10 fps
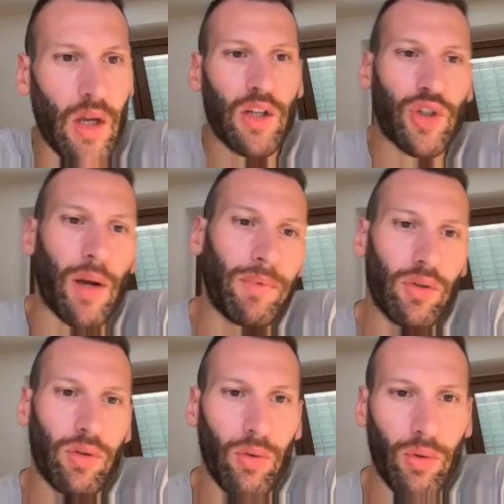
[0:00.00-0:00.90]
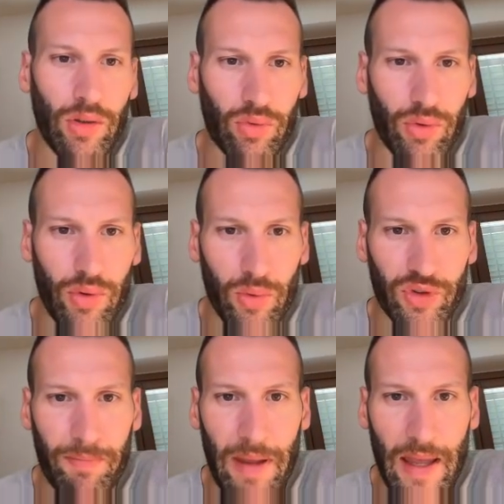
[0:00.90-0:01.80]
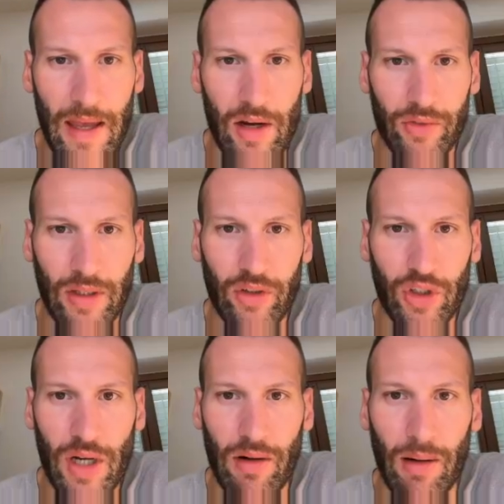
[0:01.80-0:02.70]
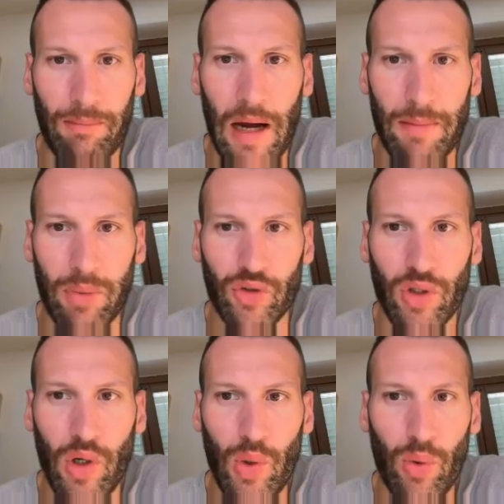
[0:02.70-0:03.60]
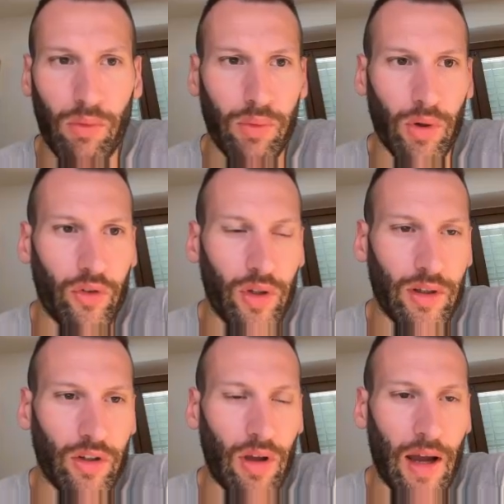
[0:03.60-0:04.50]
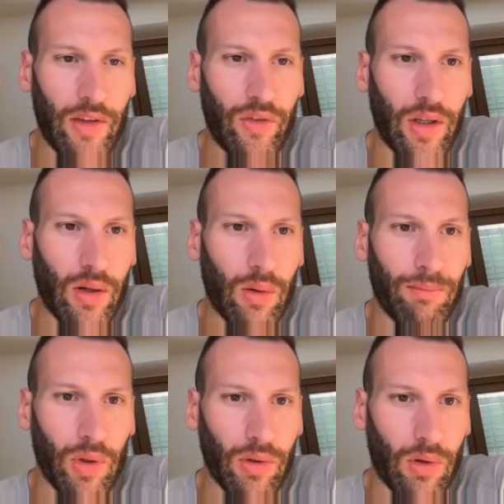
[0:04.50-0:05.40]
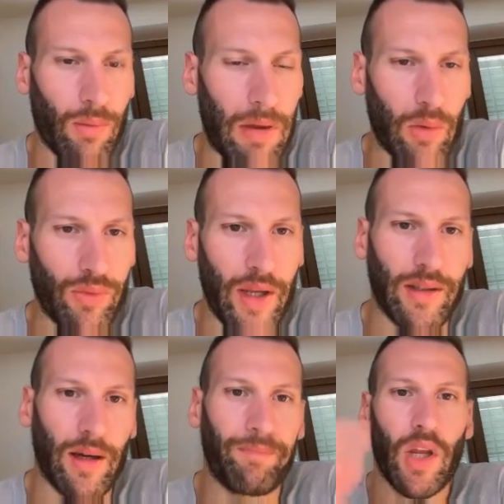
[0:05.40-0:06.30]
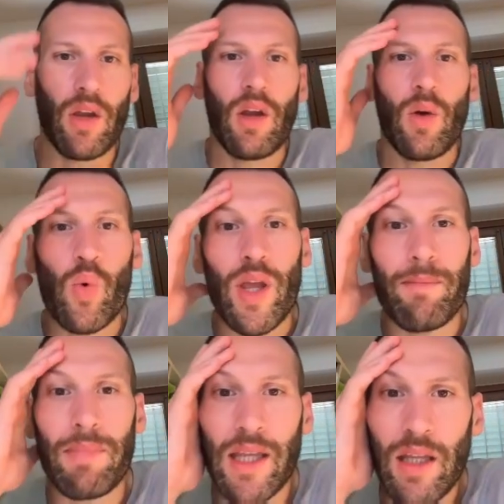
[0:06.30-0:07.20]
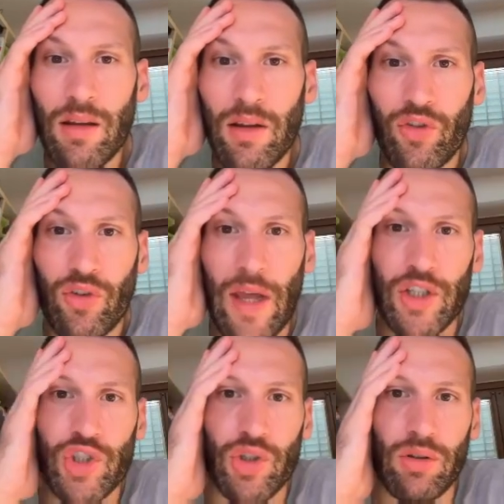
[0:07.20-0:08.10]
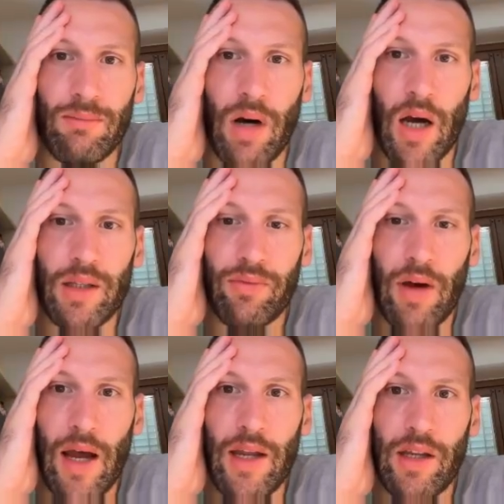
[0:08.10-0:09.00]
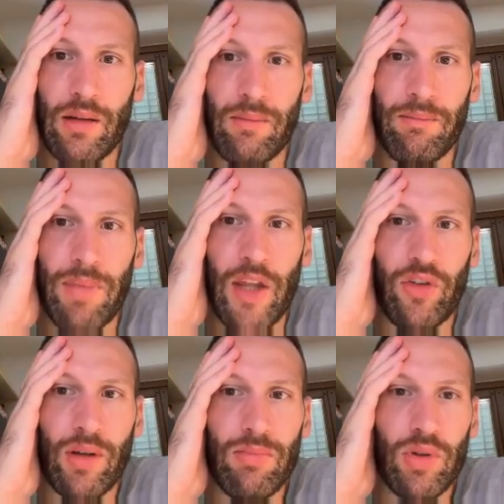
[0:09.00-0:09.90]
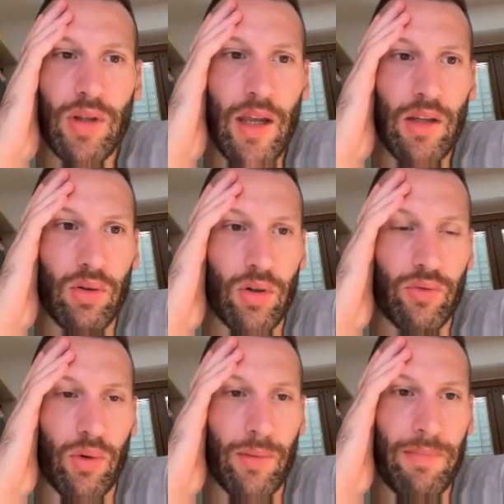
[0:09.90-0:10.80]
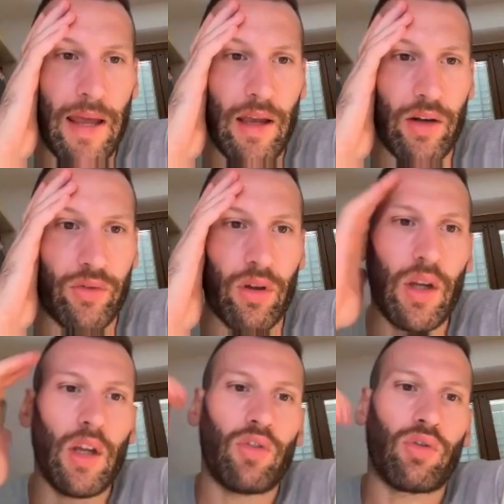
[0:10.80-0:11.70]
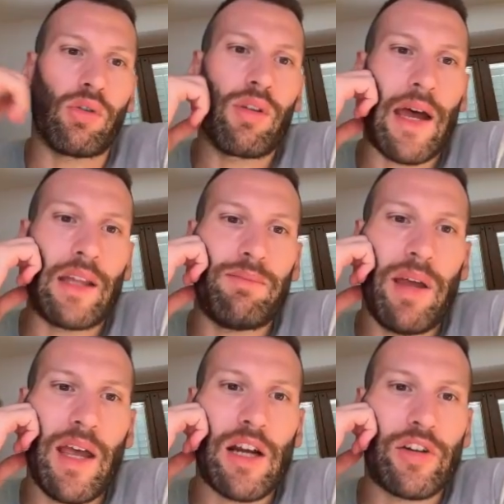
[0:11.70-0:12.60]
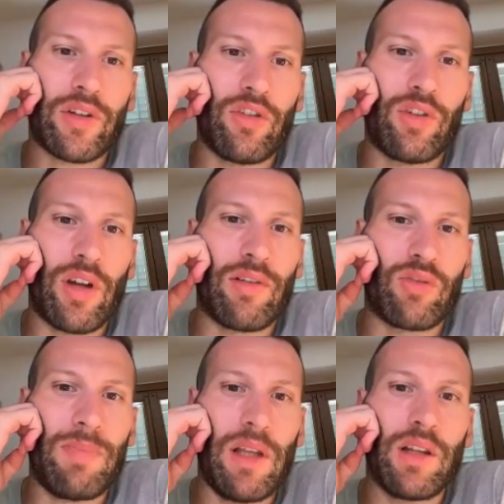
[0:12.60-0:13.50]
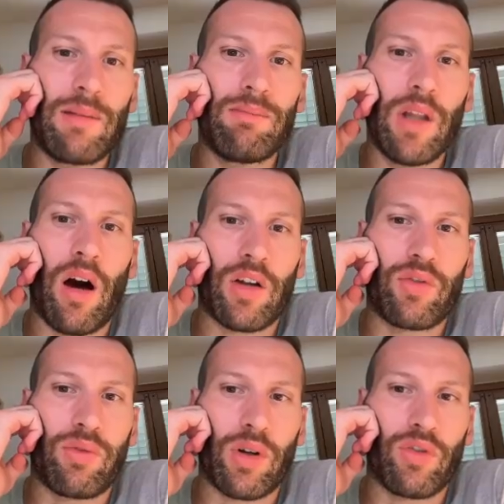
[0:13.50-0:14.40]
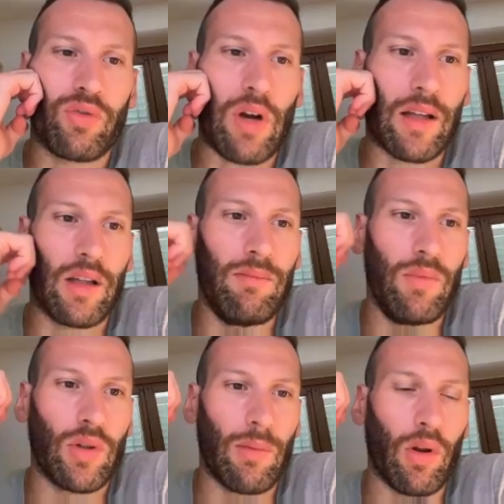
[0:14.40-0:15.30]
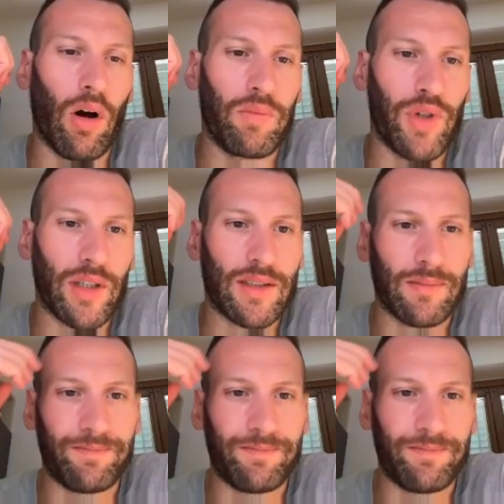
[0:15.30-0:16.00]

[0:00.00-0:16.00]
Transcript: Chapter 2 introduced pairs as a general purpose glue for synthesizing compound data. We begin this section by defining basic mutators for pairs, so that pairs can serve as building blocks for constructing mutable objects.